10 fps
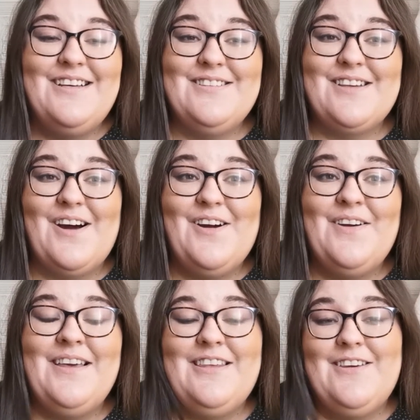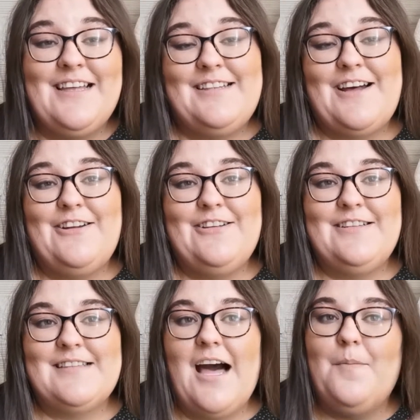So you can download
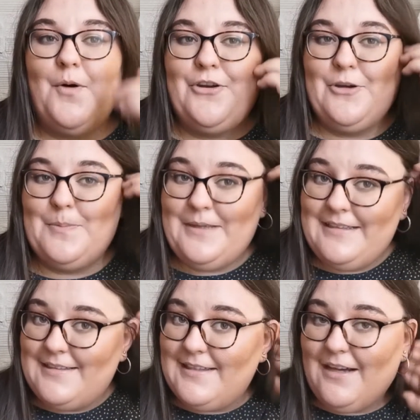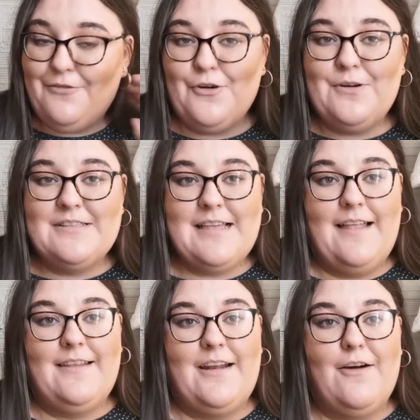this app on your PC, of course,
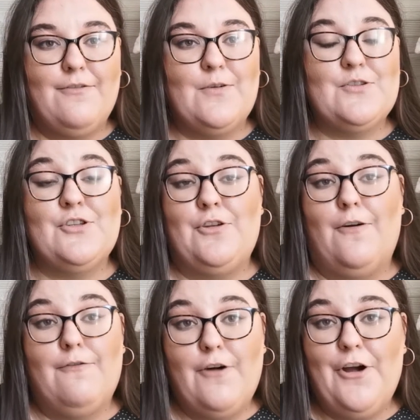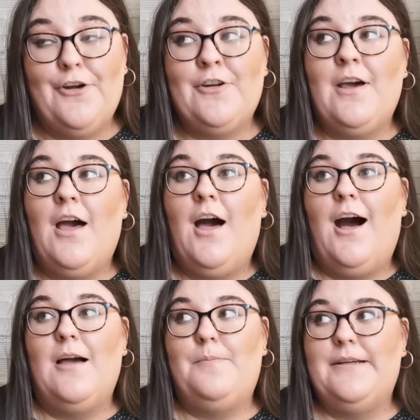and then of course on your phone.
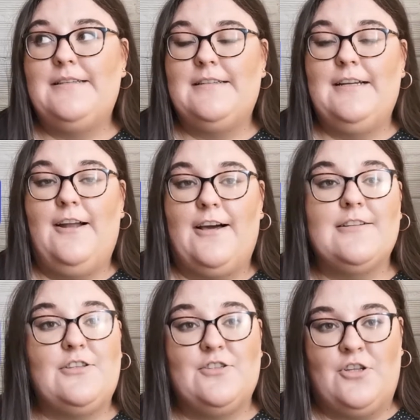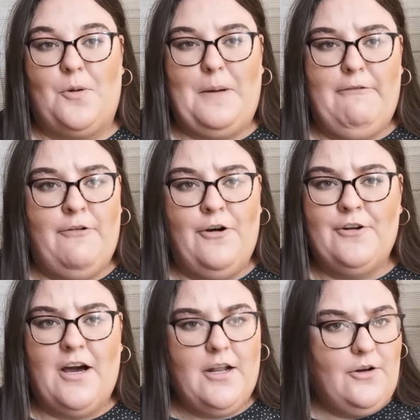I personally like to use it on my
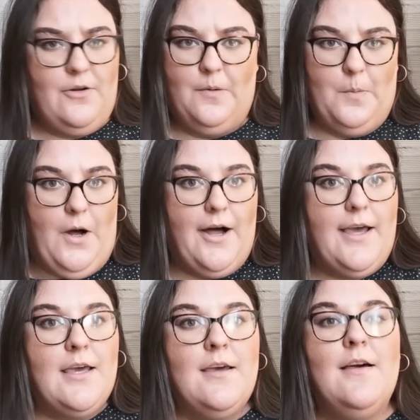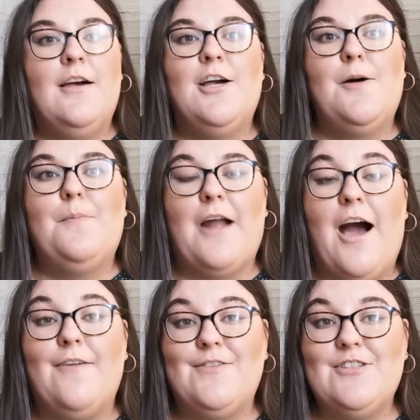phone. I don't know why, but
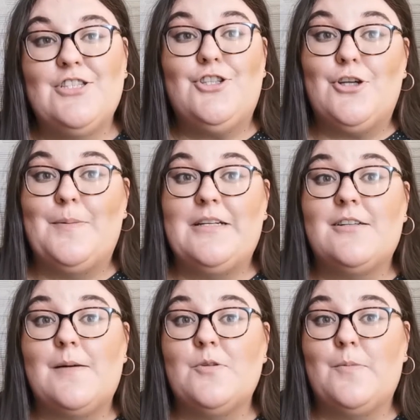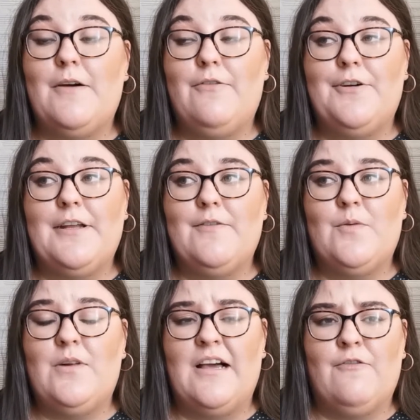I've used it so many times on my phone,
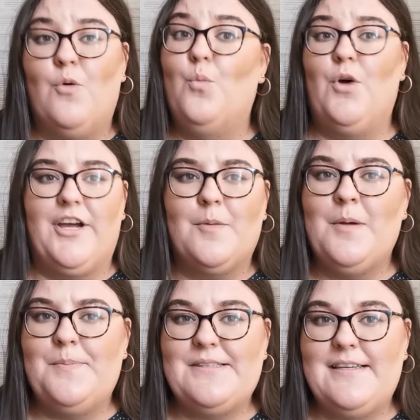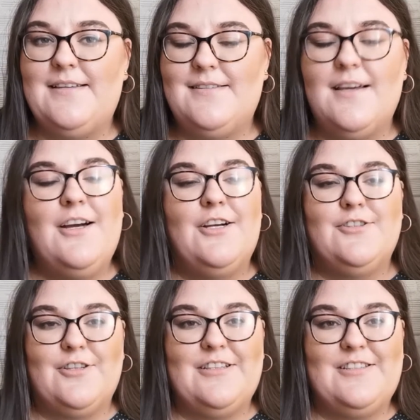even like for work purposes.
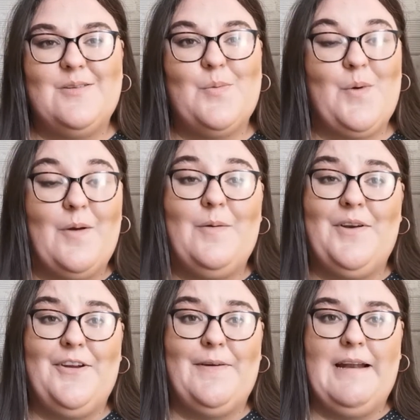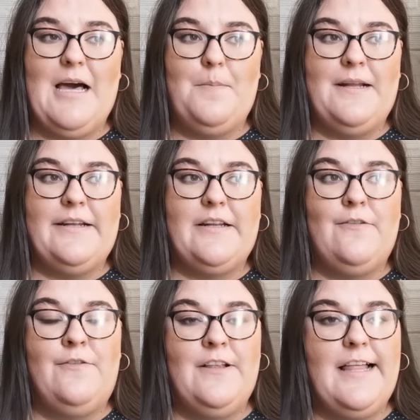So this is a really great app, and I
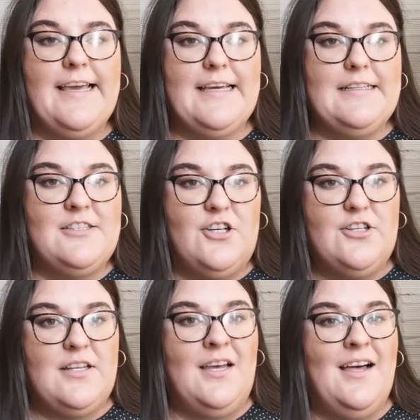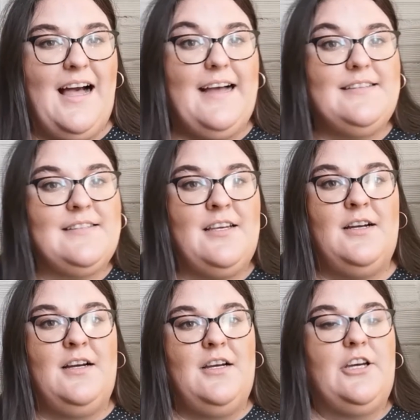feel like it's not as,
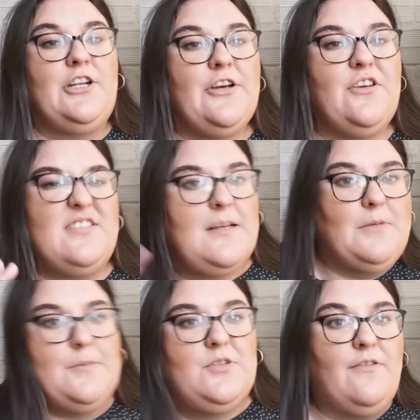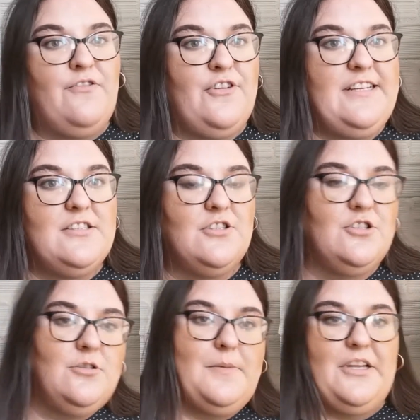sometimes you freeze on
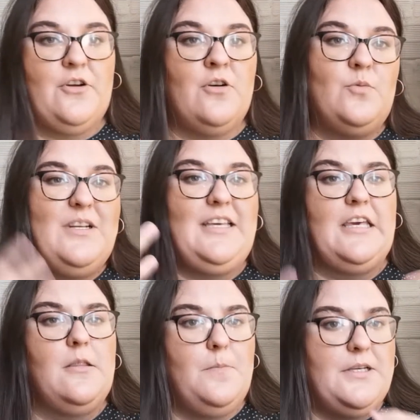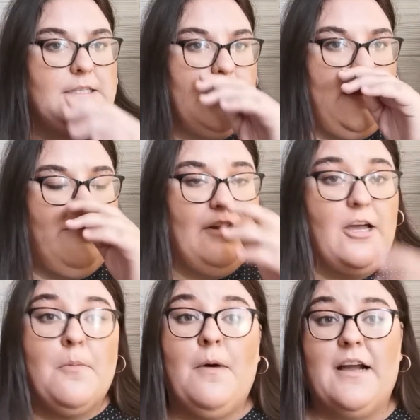Zoom and you can't really hear the person. I feel
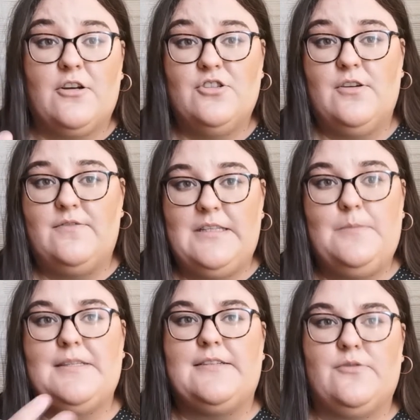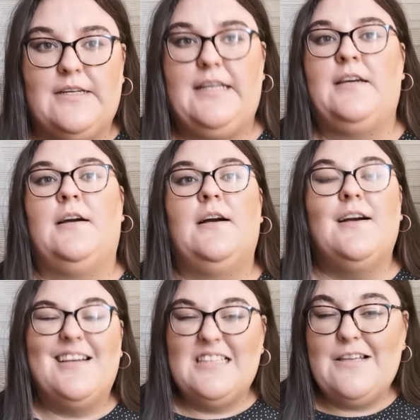like Microsoft Teams has really
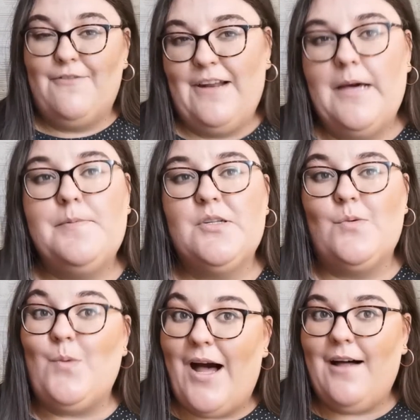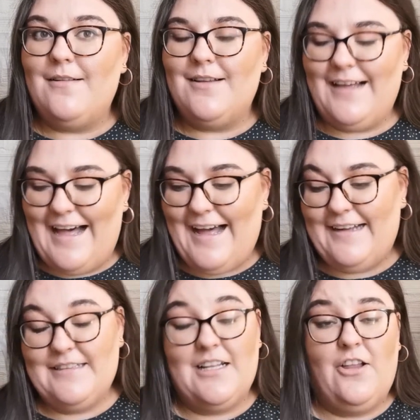developed well,
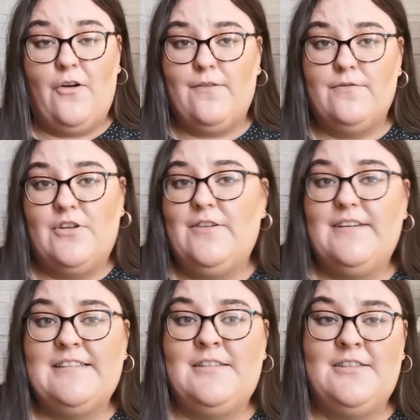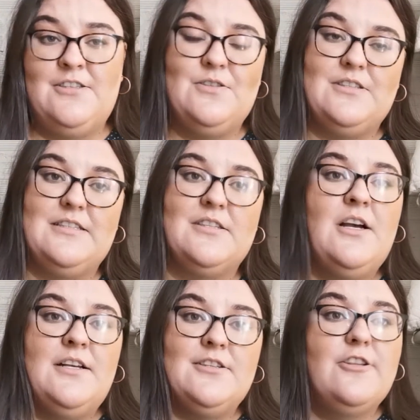and a lot of universities use this.
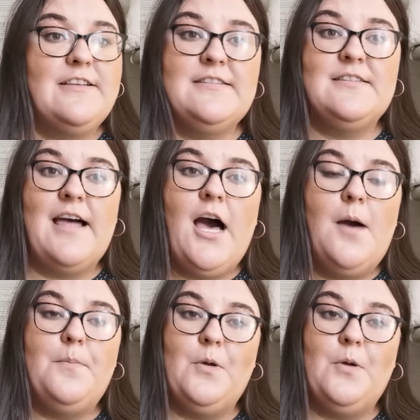So this is the app.